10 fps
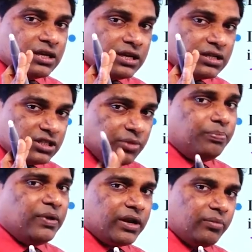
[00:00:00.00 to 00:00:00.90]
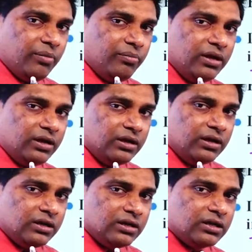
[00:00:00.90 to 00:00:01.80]
simply remember,
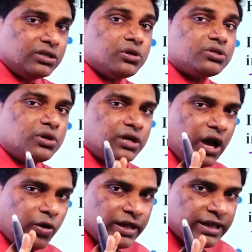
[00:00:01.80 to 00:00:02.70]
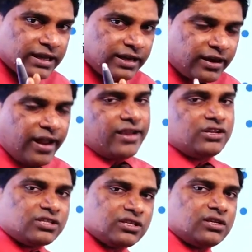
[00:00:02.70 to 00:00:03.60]
you should have legal
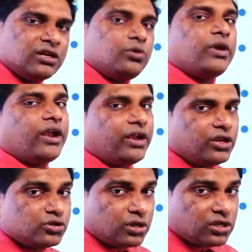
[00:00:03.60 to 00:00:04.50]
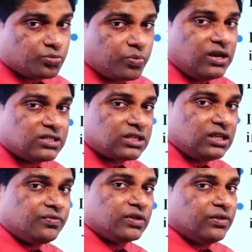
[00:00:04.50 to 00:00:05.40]
right to get insurance
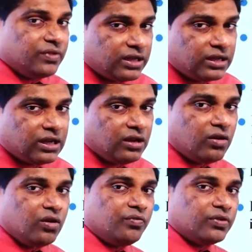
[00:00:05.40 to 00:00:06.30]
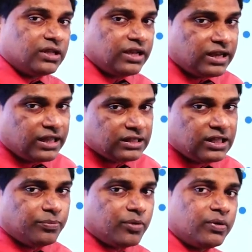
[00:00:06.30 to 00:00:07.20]
policy for the vehicle or for the any
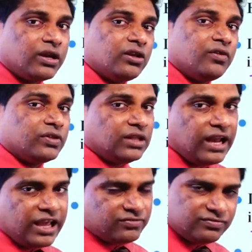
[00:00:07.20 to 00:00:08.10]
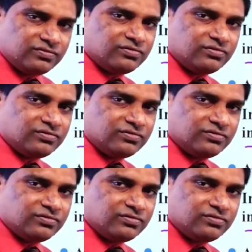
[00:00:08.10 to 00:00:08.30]
other property or for the life,